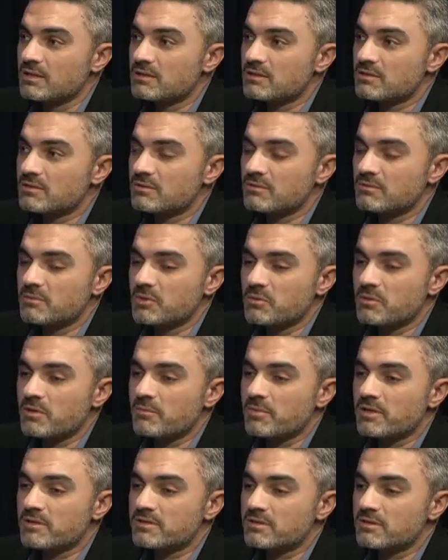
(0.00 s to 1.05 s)
So Memorial
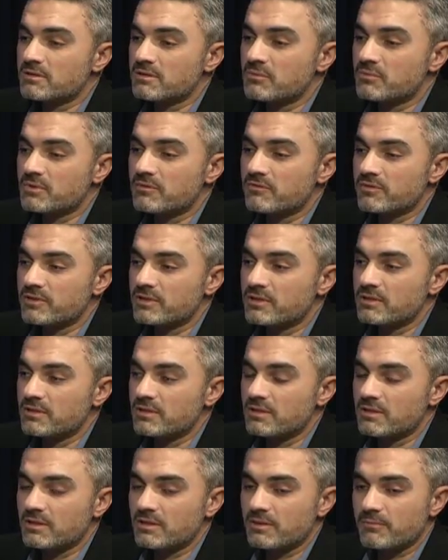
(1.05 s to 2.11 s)
Blood Center were
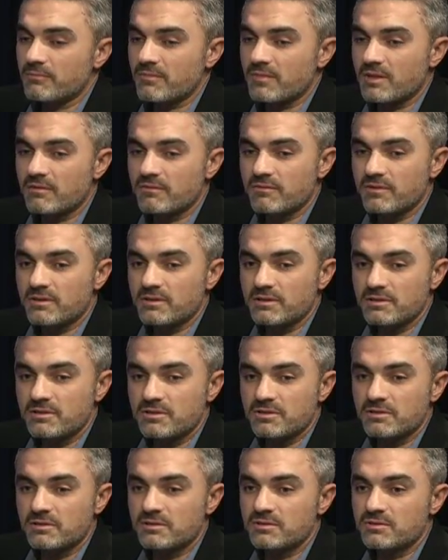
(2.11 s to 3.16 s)
very
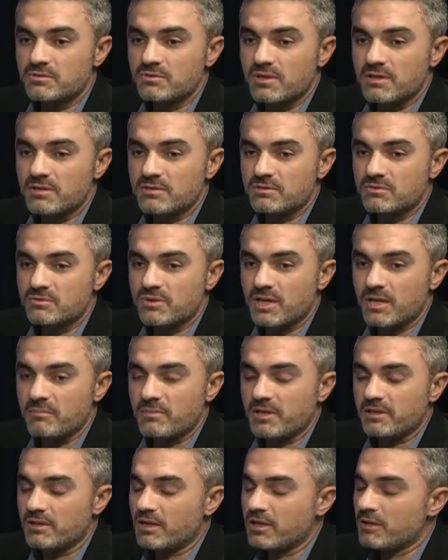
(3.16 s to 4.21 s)
generous to us to come
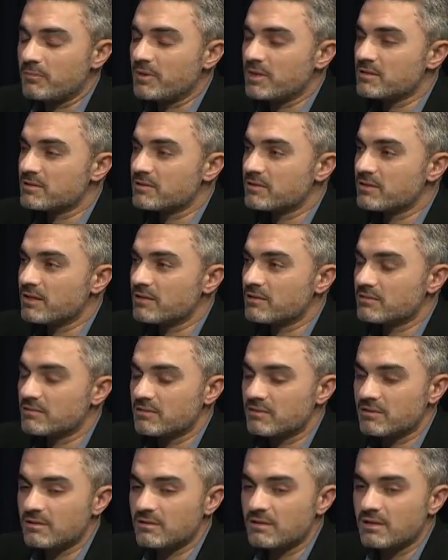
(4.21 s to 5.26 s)
and help us in
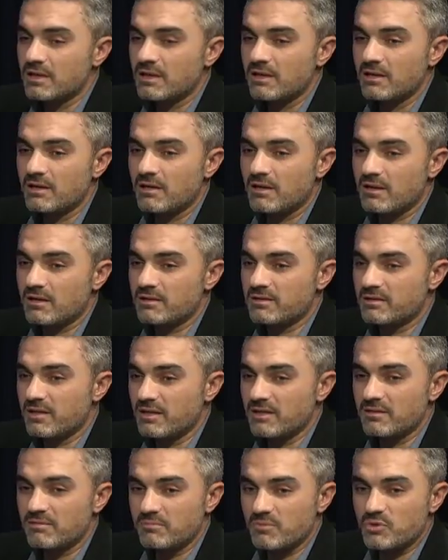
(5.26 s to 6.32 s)
that
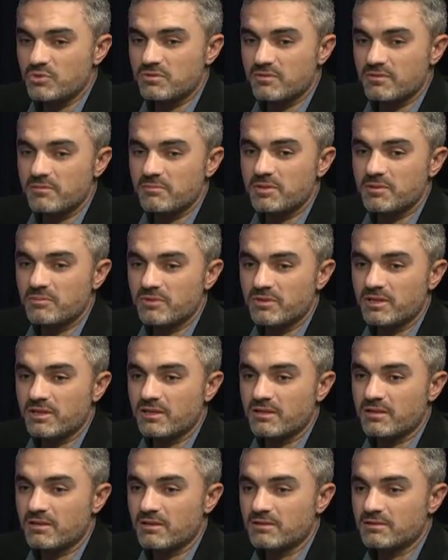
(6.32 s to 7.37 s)
holiday. Most of the people, they
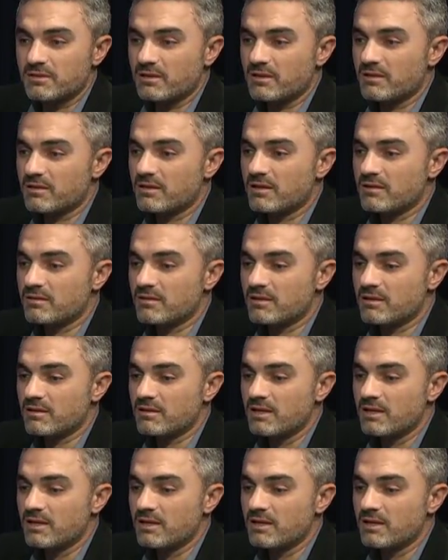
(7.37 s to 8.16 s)
got holiday at that day.